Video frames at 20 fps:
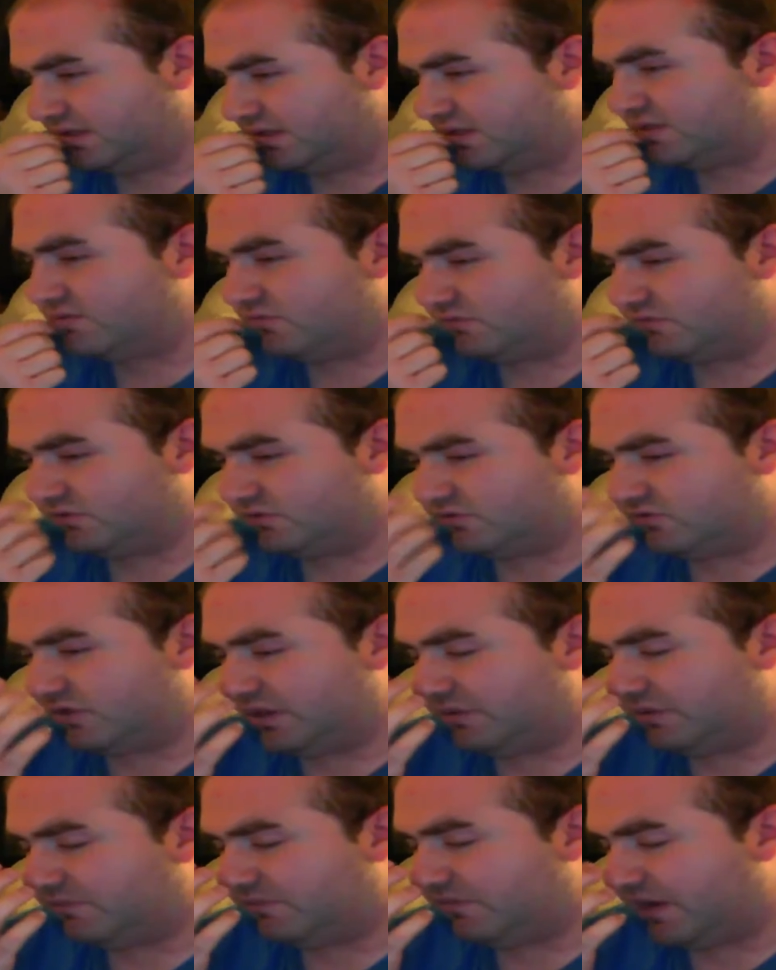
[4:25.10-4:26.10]
this dude's a
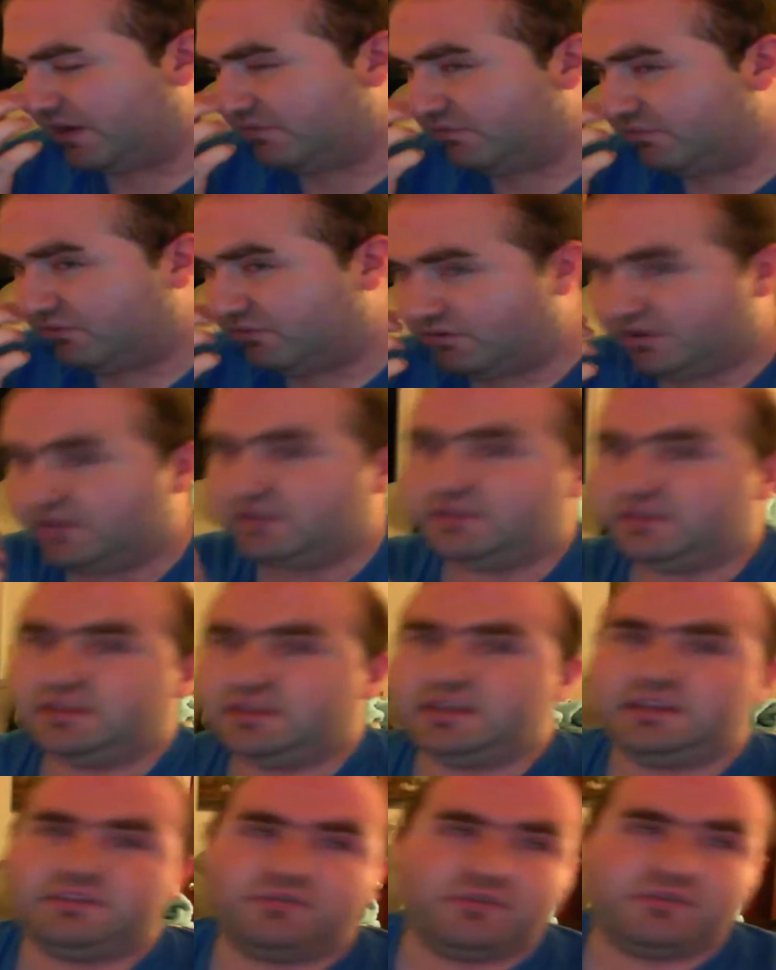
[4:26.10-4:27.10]
straight up fanboy.
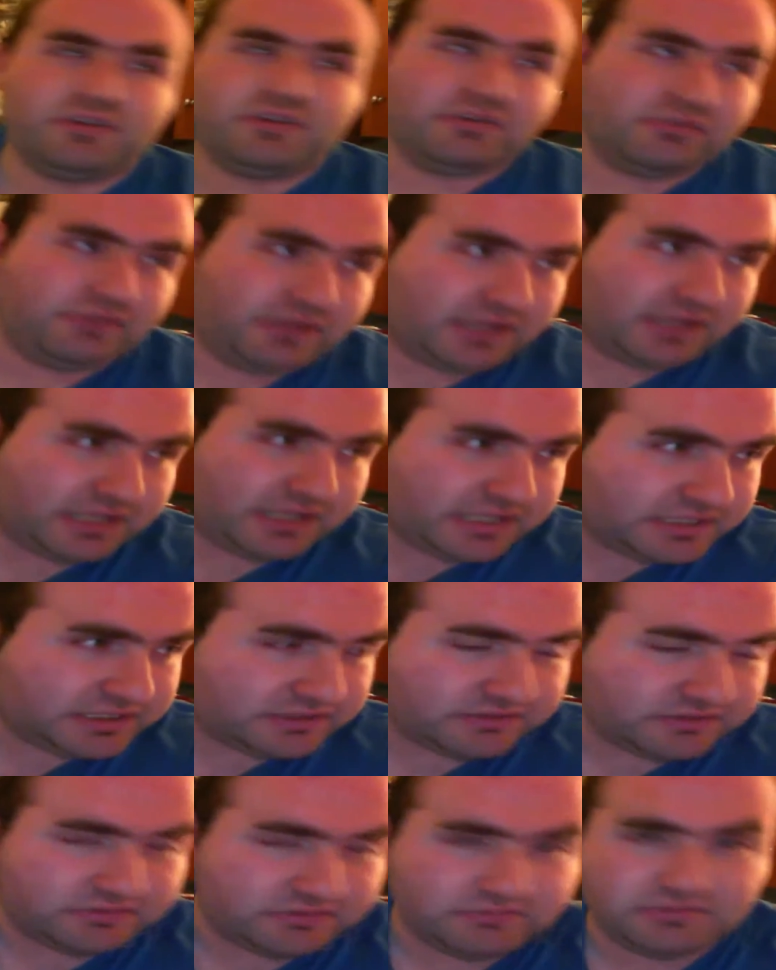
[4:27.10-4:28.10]
Like, literally, he
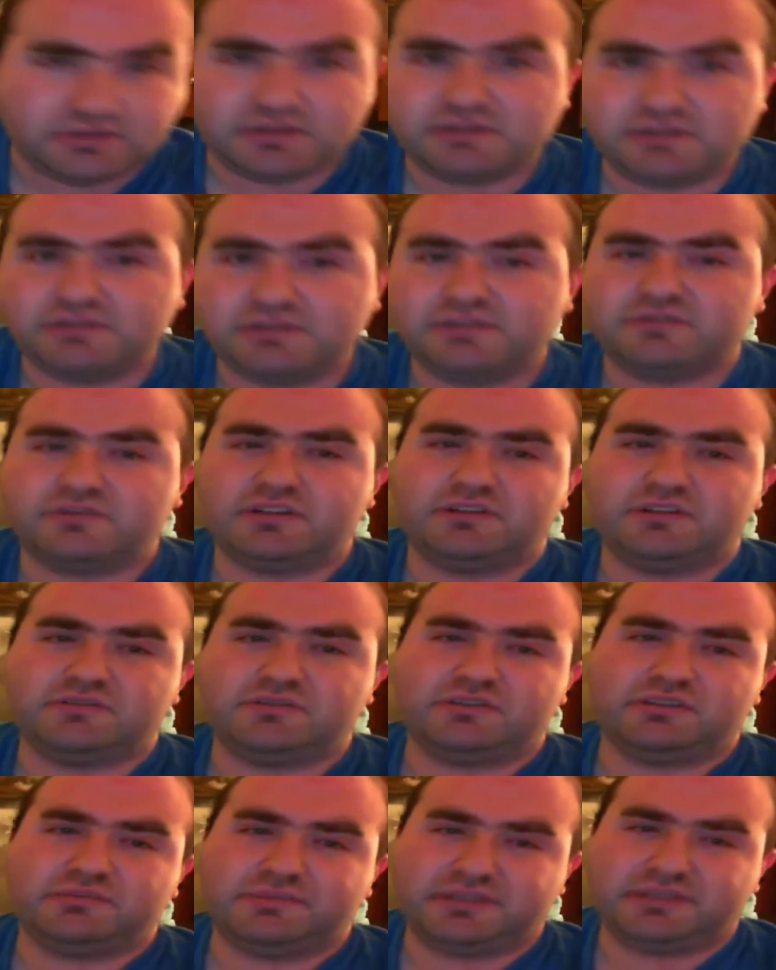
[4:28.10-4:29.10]
just literally tried to
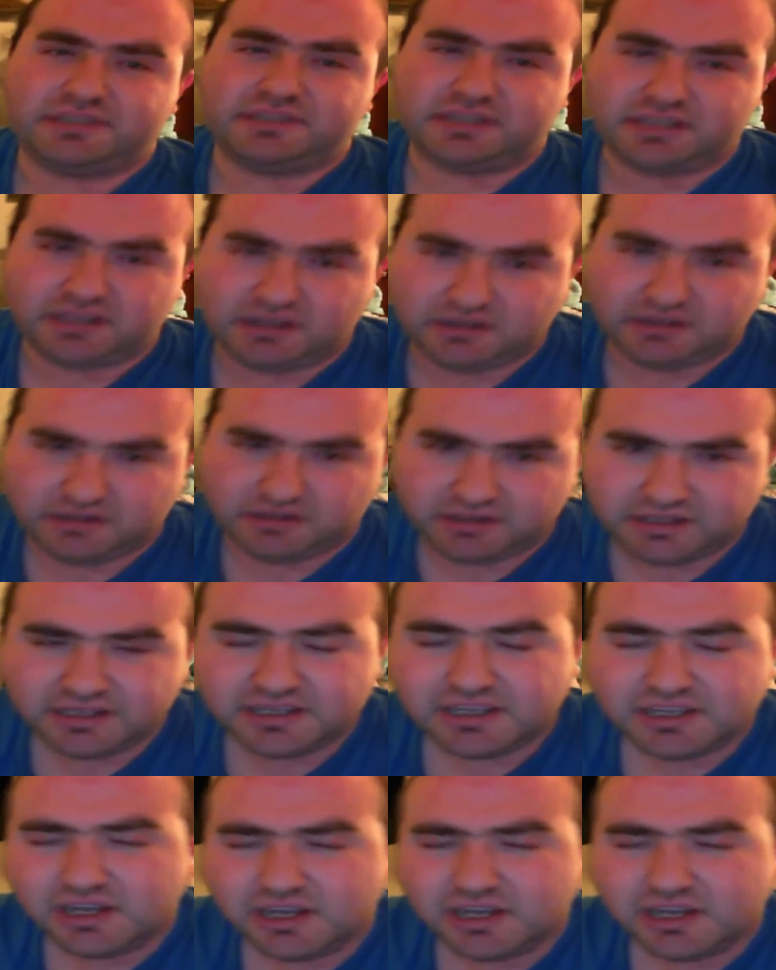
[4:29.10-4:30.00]
dress up as like a